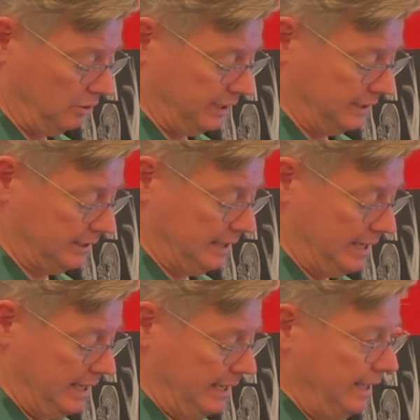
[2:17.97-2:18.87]
and all that.
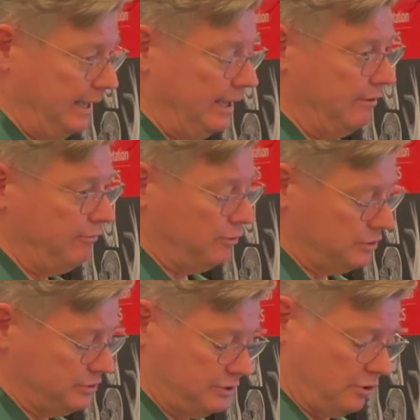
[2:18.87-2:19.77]
Uh,
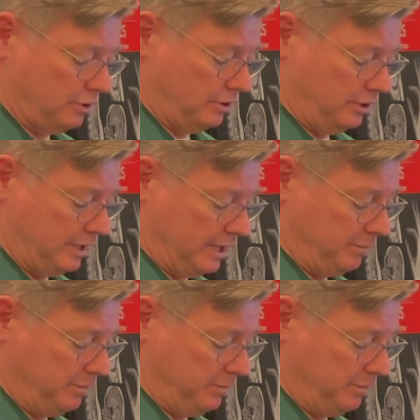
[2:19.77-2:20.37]
for certain